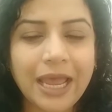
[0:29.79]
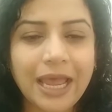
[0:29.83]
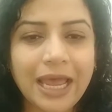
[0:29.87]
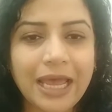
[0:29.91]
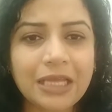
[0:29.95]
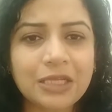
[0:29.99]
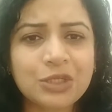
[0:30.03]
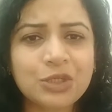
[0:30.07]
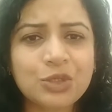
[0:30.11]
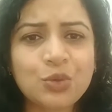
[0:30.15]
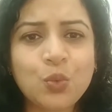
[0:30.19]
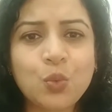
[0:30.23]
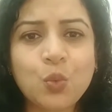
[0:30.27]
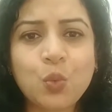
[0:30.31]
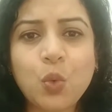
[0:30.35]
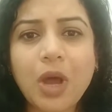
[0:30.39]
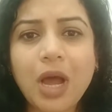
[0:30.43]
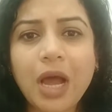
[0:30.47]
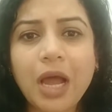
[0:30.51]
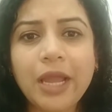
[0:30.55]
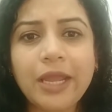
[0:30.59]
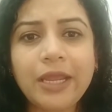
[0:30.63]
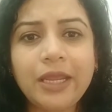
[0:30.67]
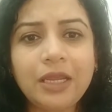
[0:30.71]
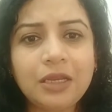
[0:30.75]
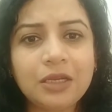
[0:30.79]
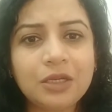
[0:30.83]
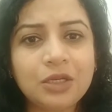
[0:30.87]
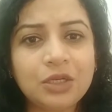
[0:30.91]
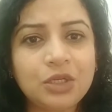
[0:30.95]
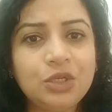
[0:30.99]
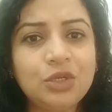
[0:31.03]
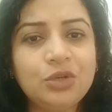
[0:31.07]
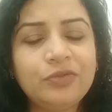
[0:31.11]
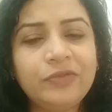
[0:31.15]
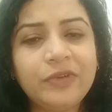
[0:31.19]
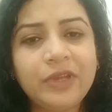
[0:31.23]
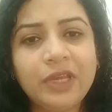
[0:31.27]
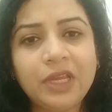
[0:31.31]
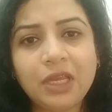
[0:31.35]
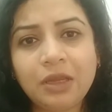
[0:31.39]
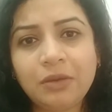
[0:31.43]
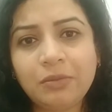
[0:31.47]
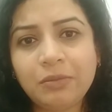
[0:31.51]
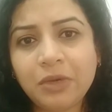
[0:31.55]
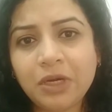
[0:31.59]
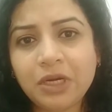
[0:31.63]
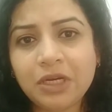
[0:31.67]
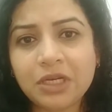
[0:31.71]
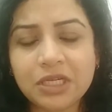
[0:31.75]
as to why do we
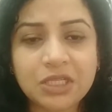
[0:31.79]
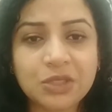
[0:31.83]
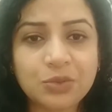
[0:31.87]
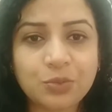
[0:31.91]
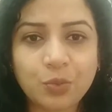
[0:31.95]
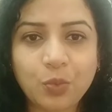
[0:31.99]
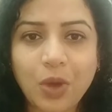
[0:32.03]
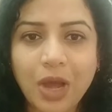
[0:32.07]
immerse,